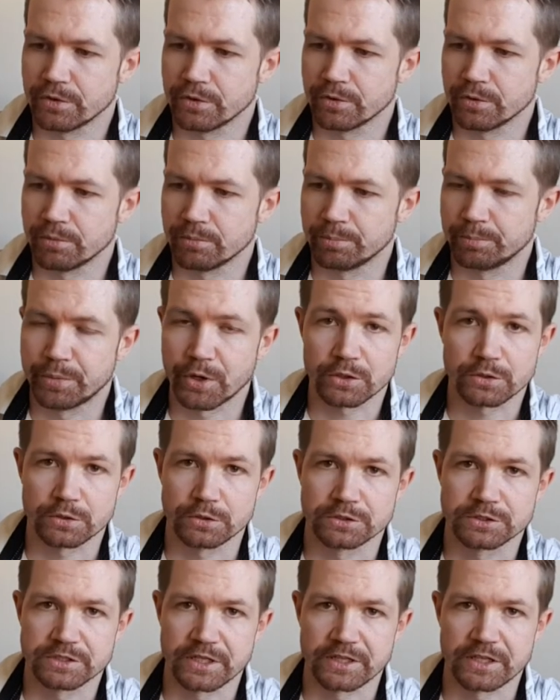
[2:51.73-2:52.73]

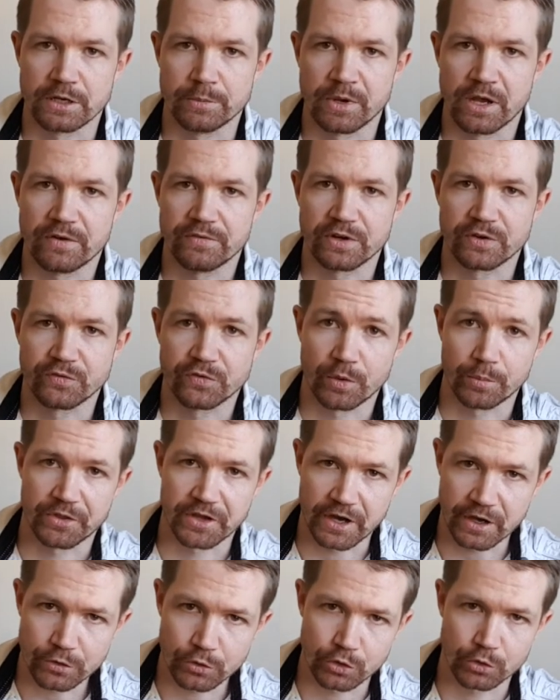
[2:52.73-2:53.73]
bottles that I'm having from the
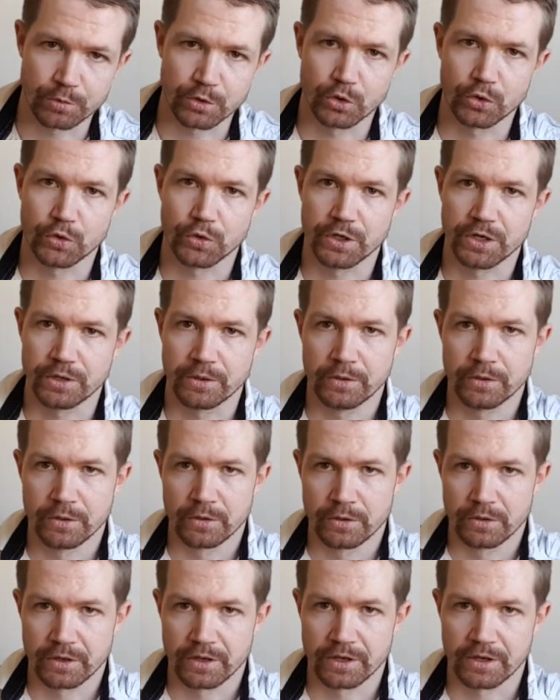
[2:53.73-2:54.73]
other brewery,
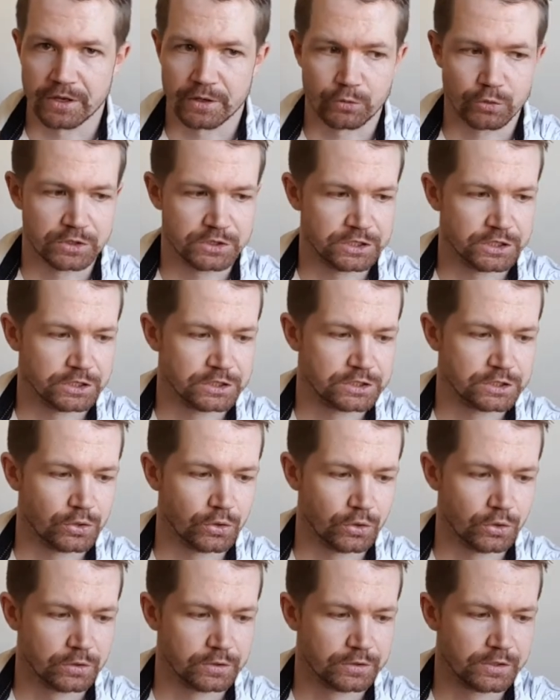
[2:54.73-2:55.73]
which is
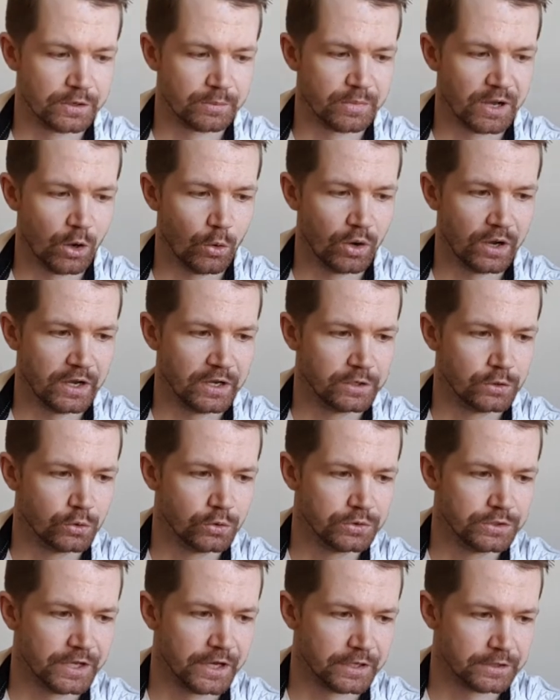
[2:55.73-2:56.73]
called Brauerei
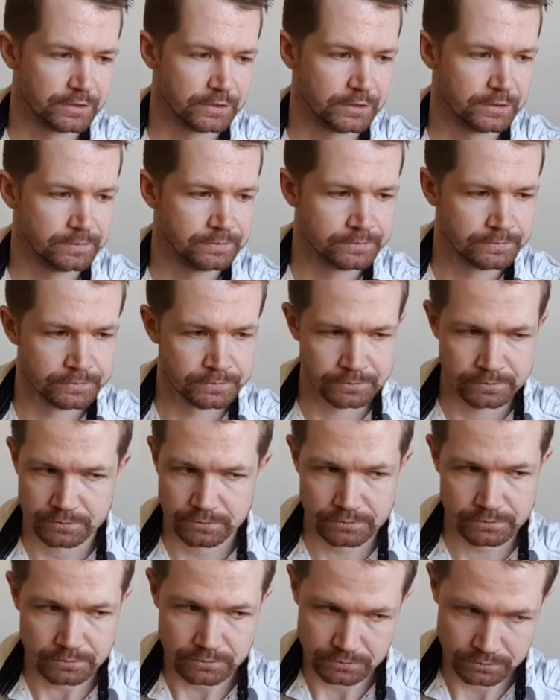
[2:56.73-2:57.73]
Unertl
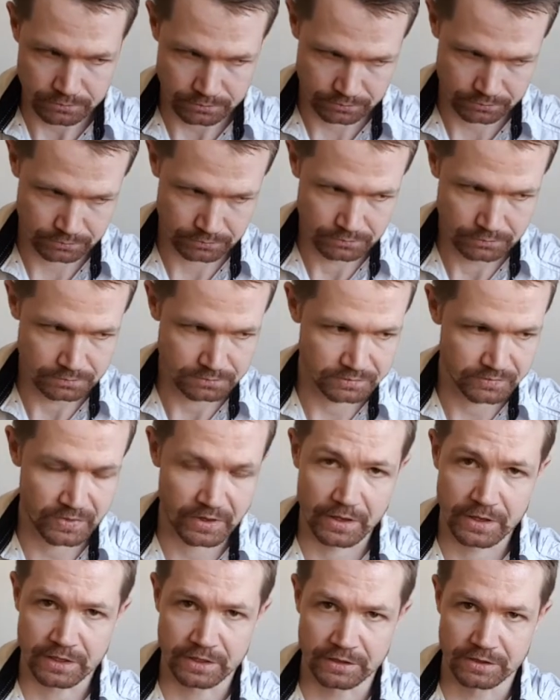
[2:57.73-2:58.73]

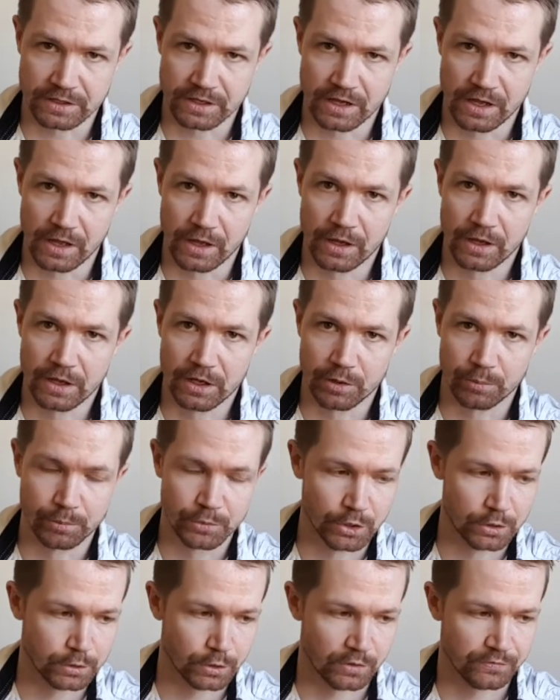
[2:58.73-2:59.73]
in
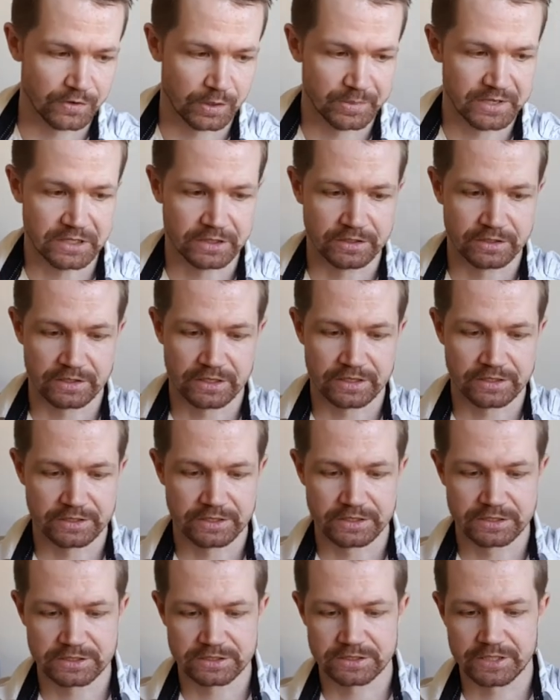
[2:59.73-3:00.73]
Mühldorf am Inn, and
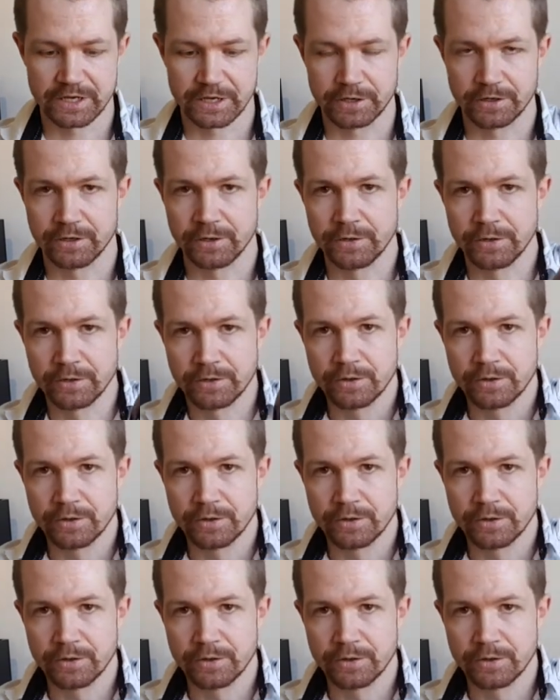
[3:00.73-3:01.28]
it's there,